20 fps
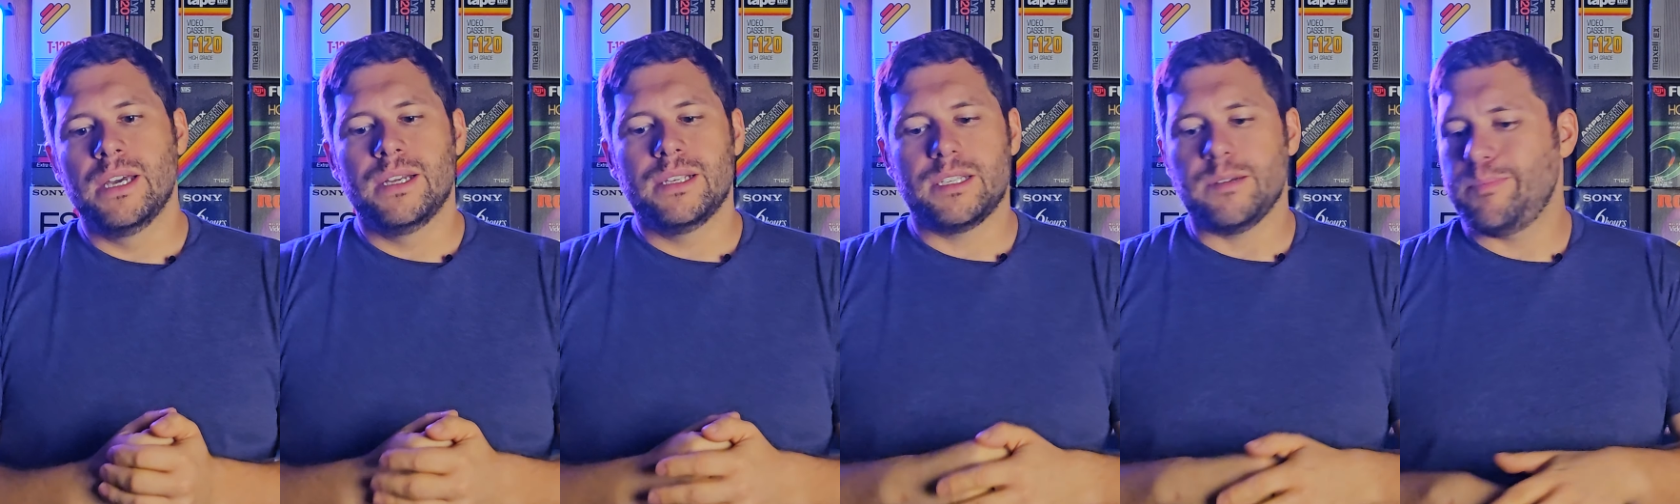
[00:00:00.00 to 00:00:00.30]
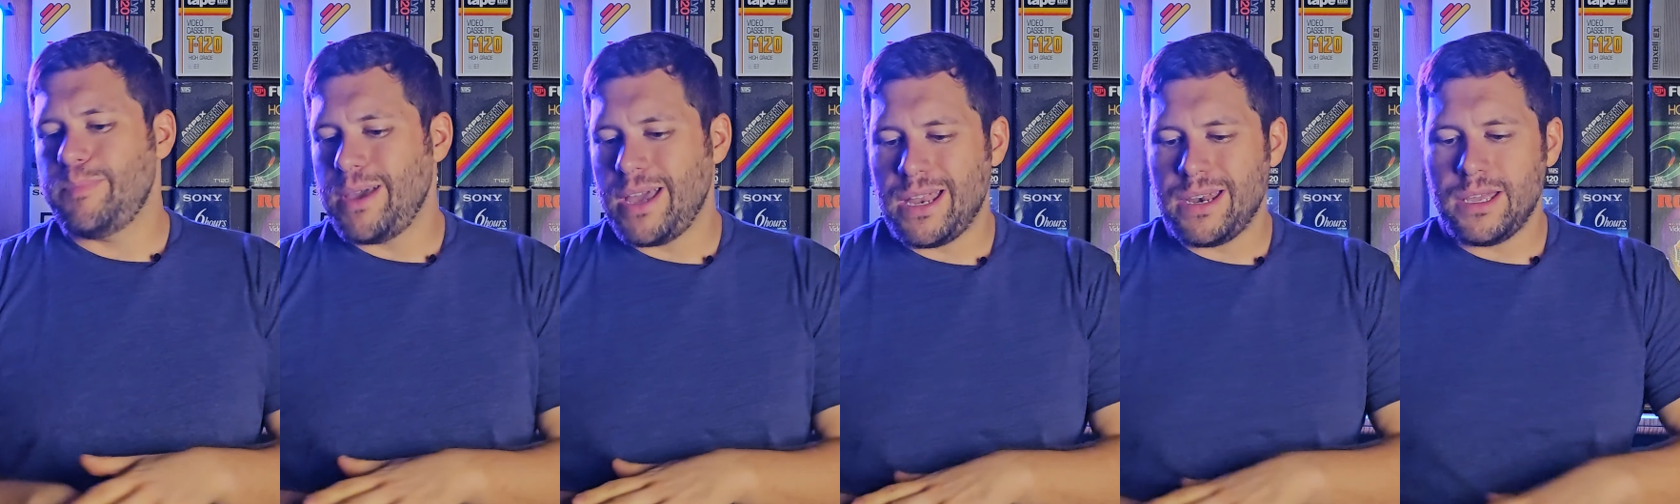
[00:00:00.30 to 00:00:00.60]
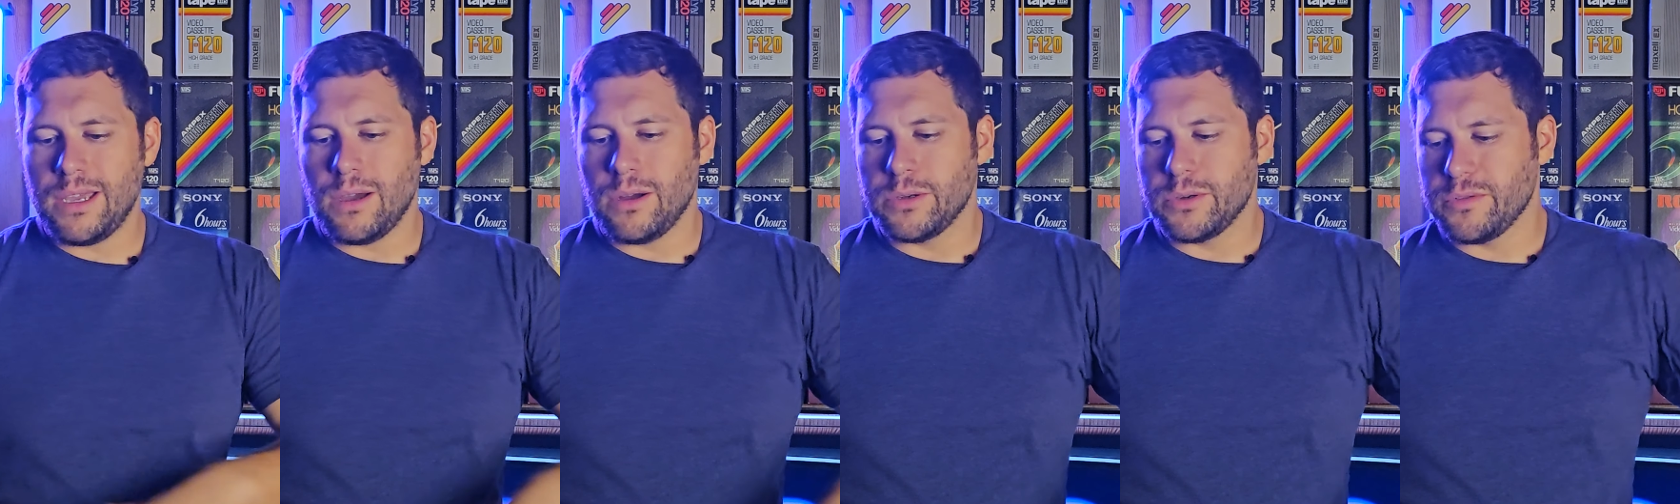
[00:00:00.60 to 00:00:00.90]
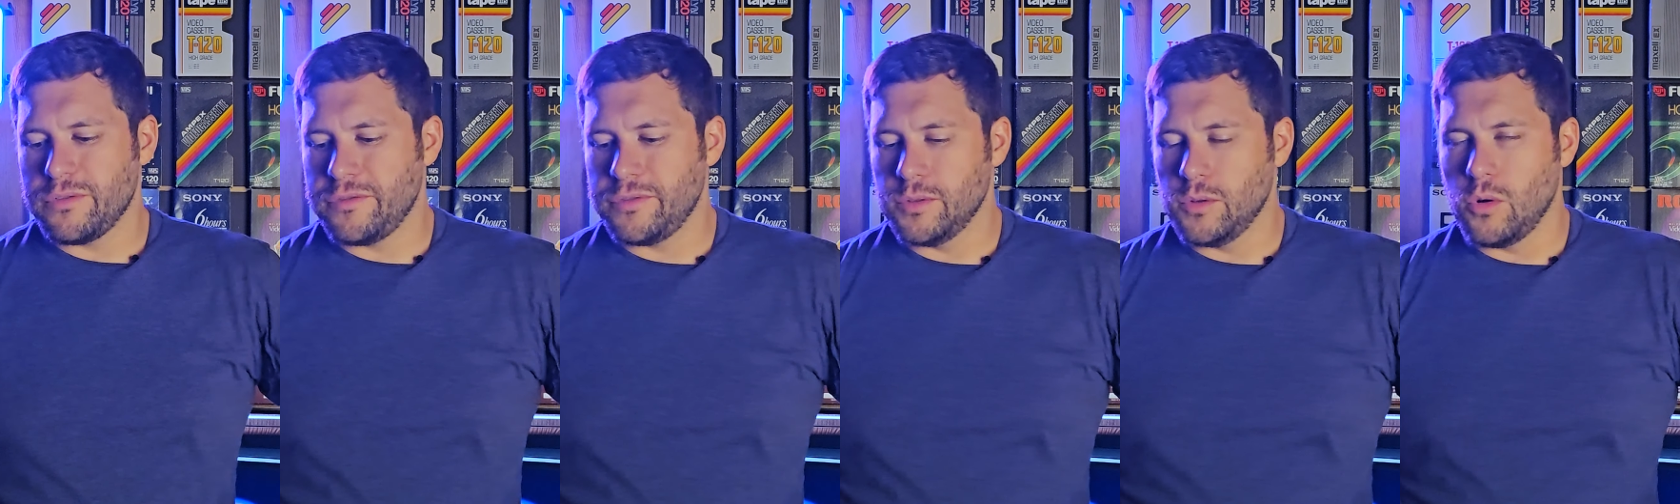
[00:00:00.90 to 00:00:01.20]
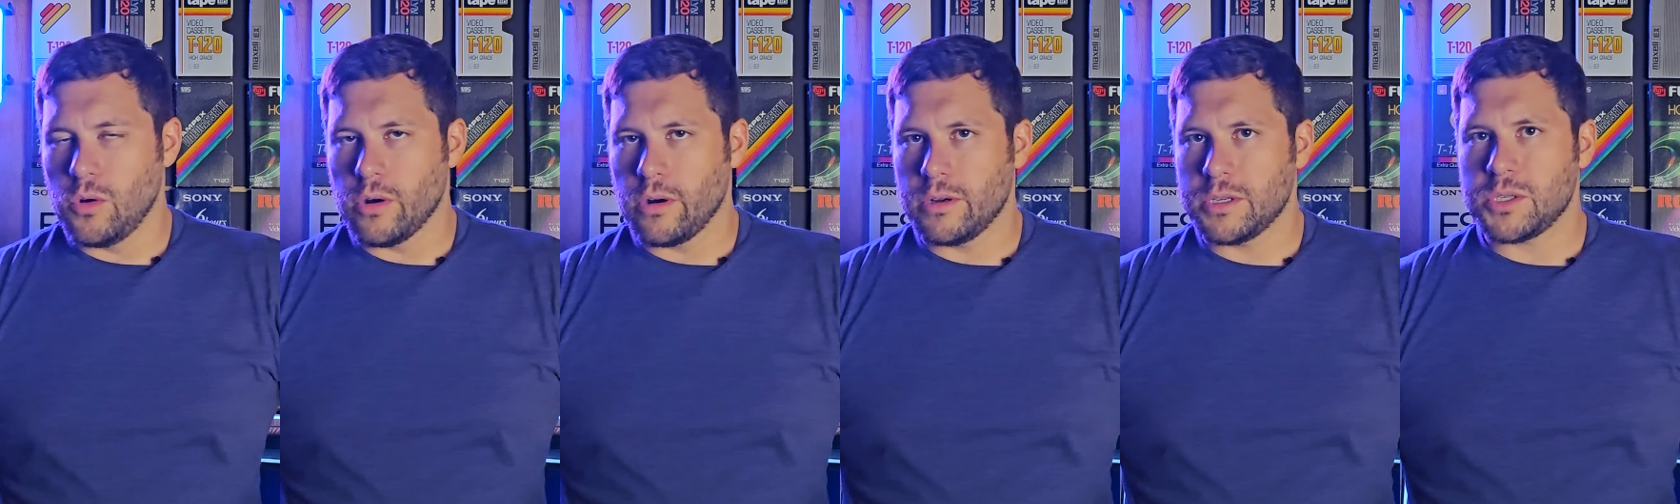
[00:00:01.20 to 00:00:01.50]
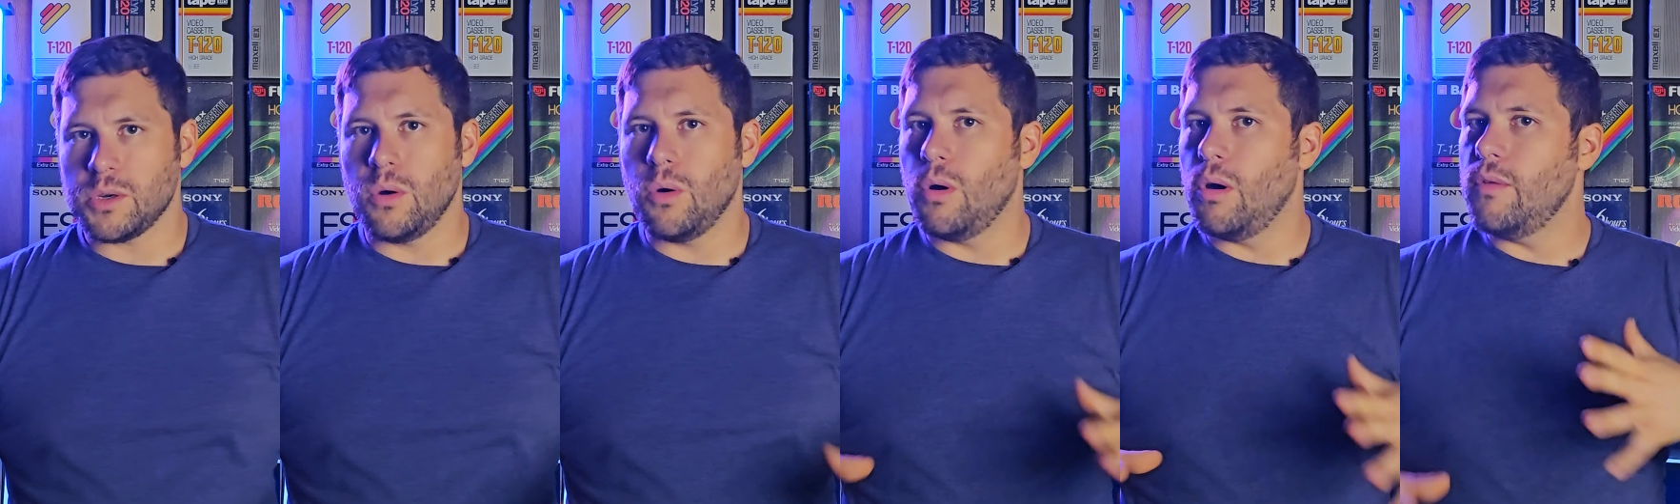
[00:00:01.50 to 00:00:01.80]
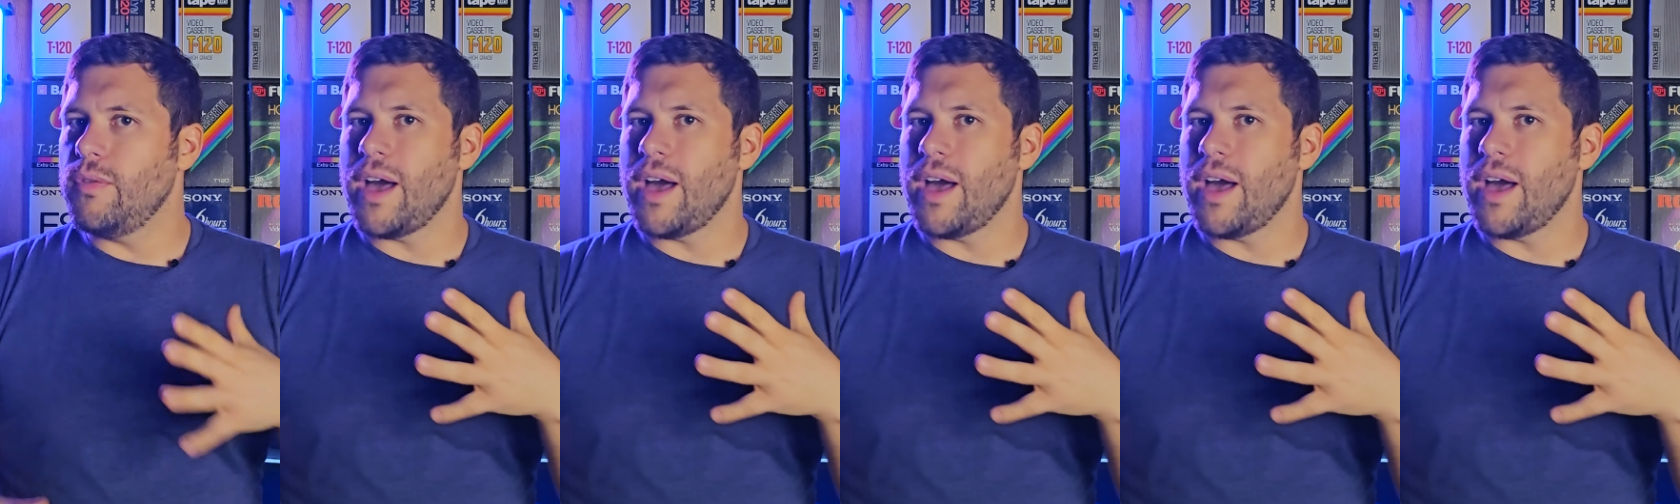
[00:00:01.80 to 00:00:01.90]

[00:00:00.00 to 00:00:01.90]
Depending on your floors, all